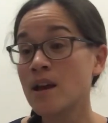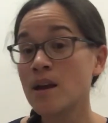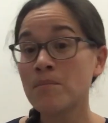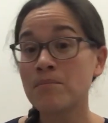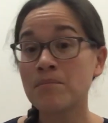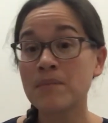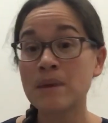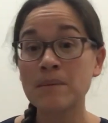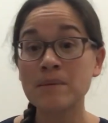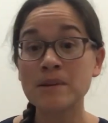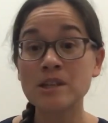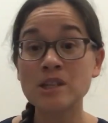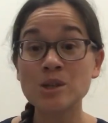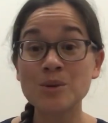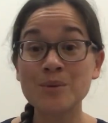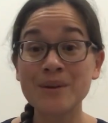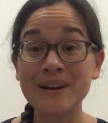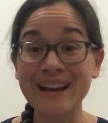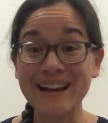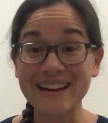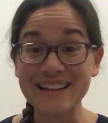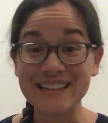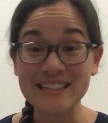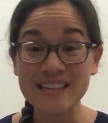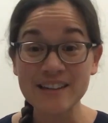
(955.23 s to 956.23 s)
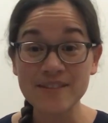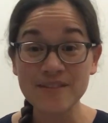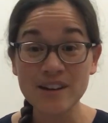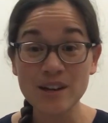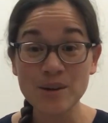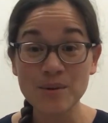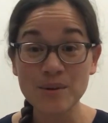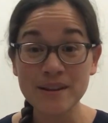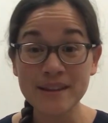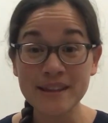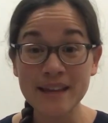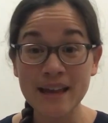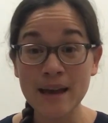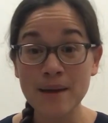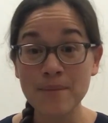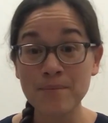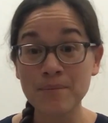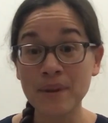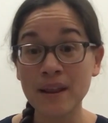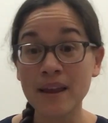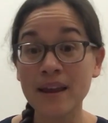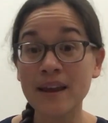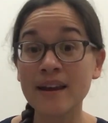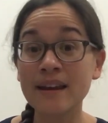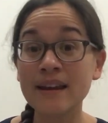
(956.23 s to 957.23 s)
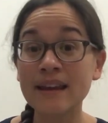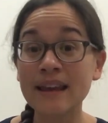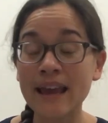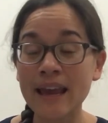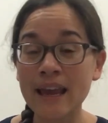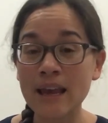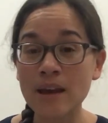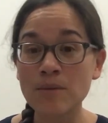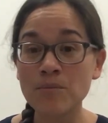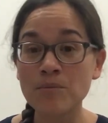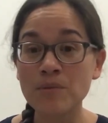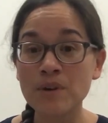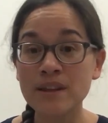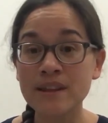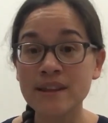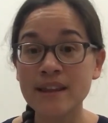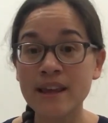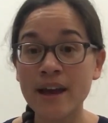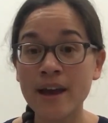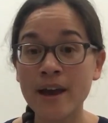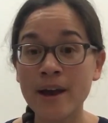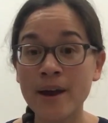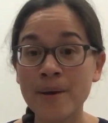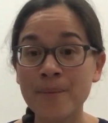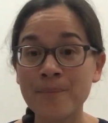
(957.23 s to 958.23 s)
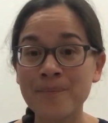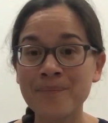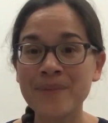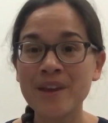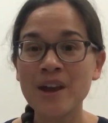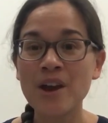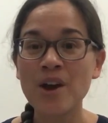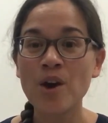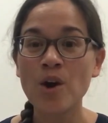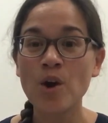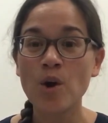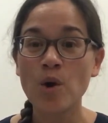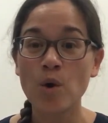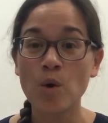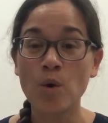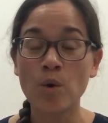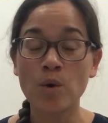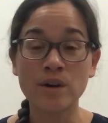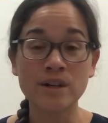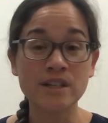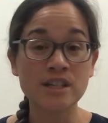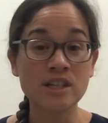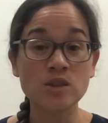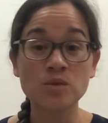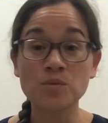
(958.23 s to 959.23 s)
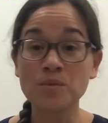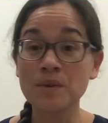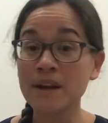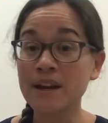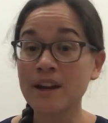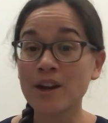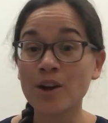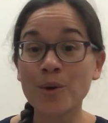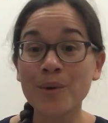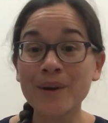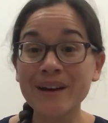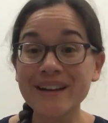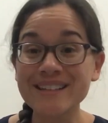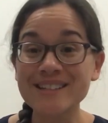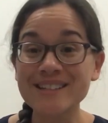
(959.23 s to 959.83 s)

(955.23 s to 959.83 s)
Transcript: maybe do an activity with them, play a game with them, or just read a quick